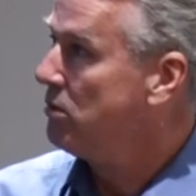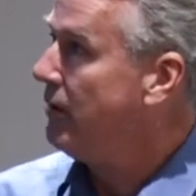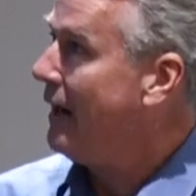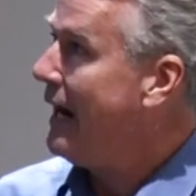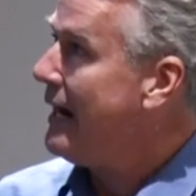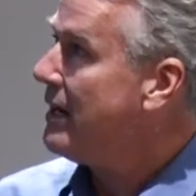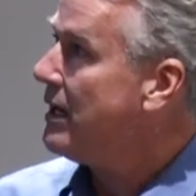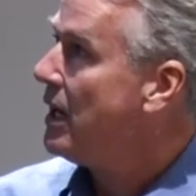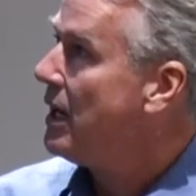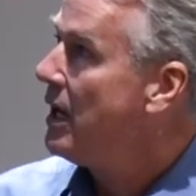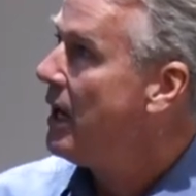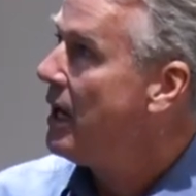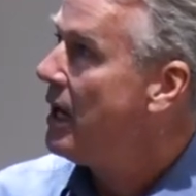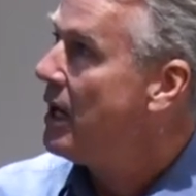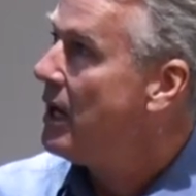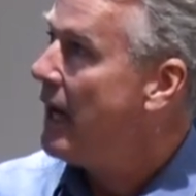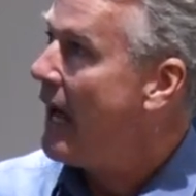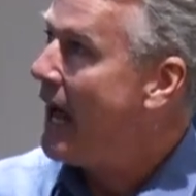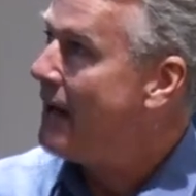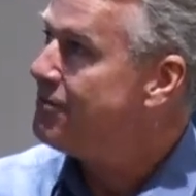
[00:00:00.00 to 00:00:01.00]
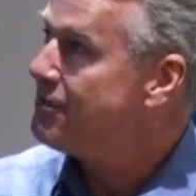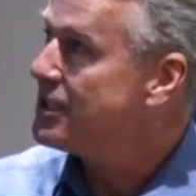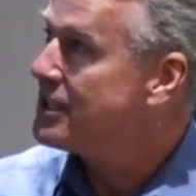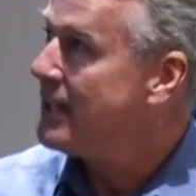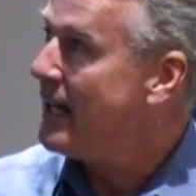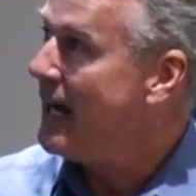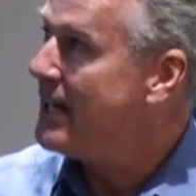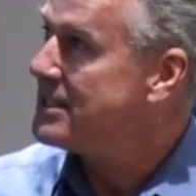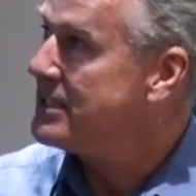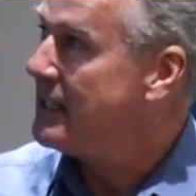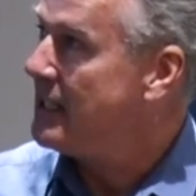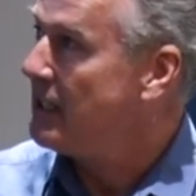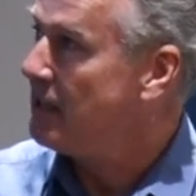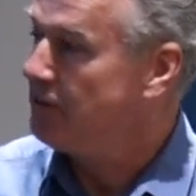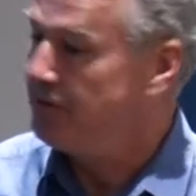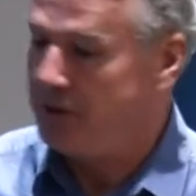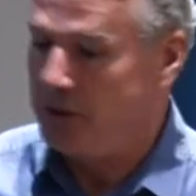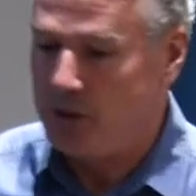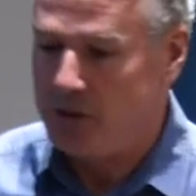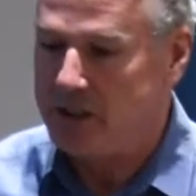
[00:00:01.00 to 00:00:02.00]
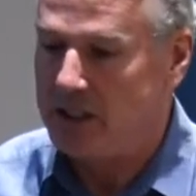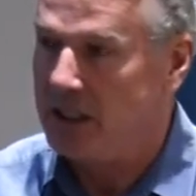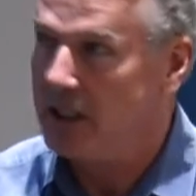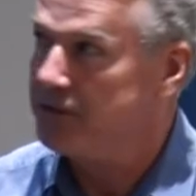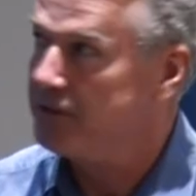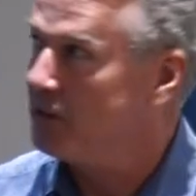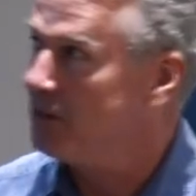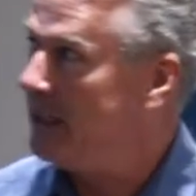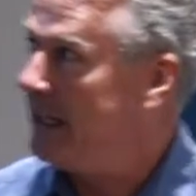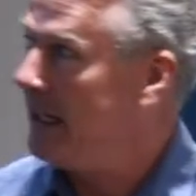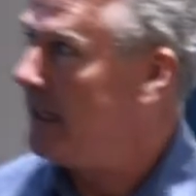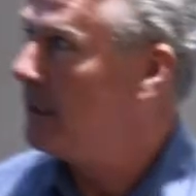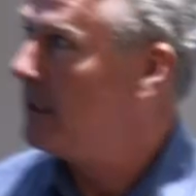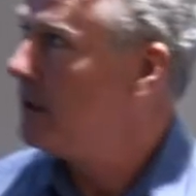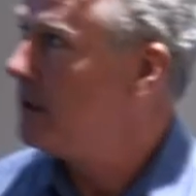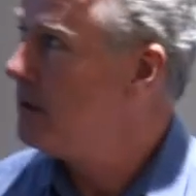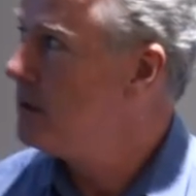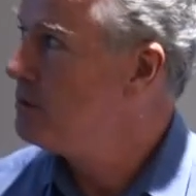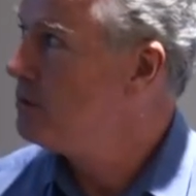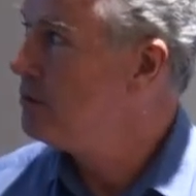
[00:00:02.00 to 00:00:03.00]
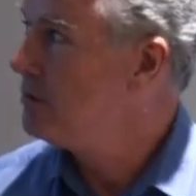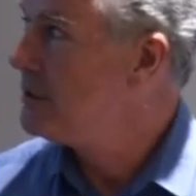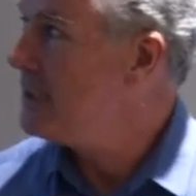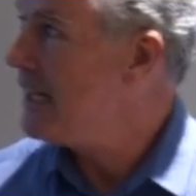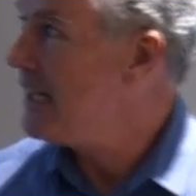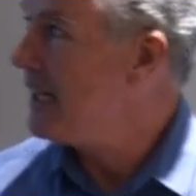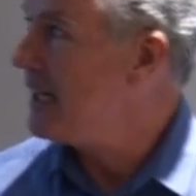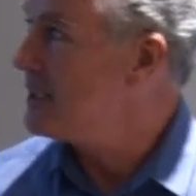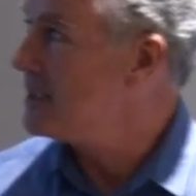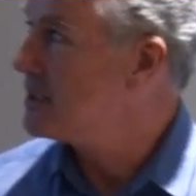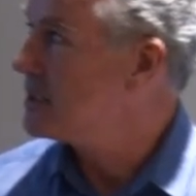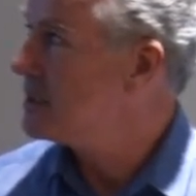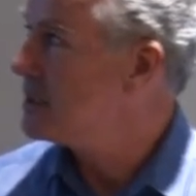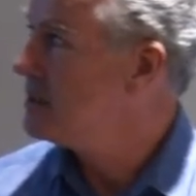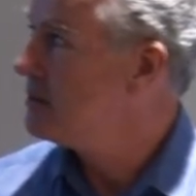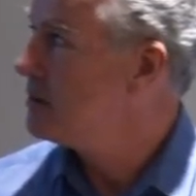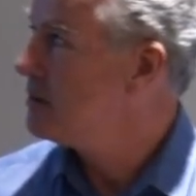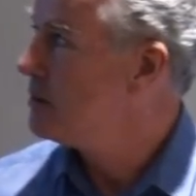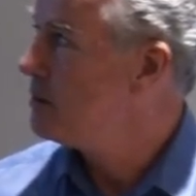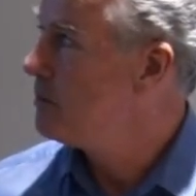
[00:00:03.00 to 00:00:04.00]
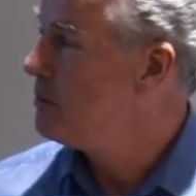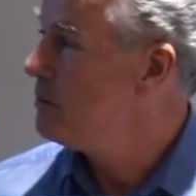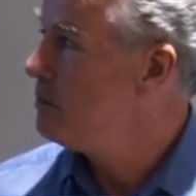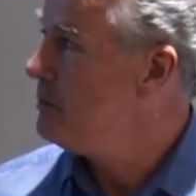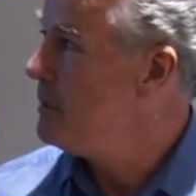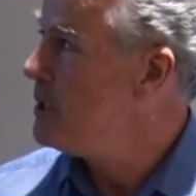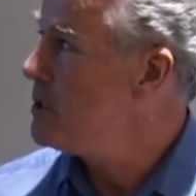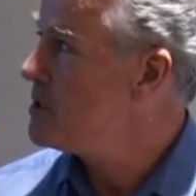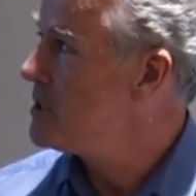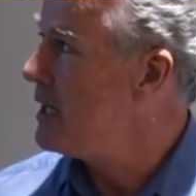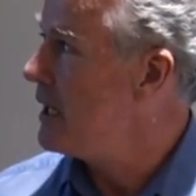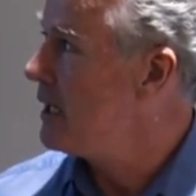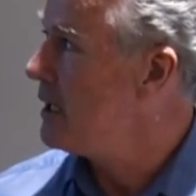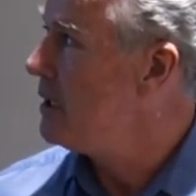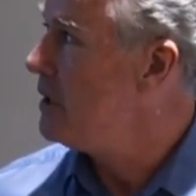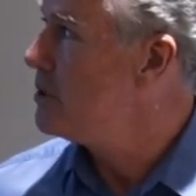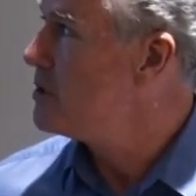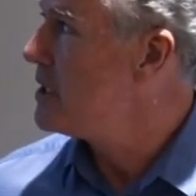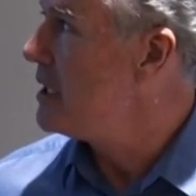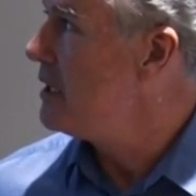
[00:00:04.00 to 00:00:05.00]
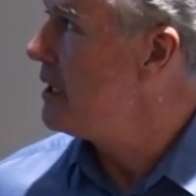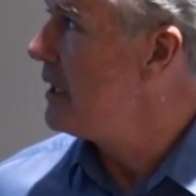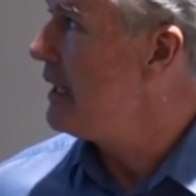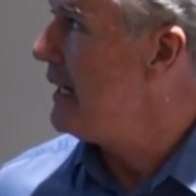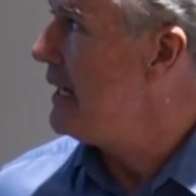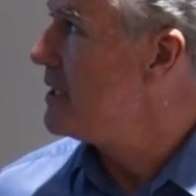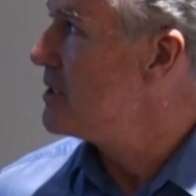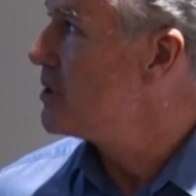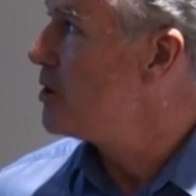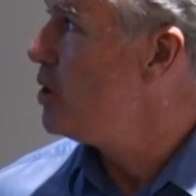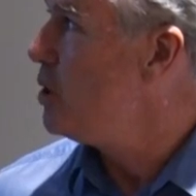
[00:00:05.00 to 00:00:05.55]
right? advertising, food delivery, tickets, music, utilities,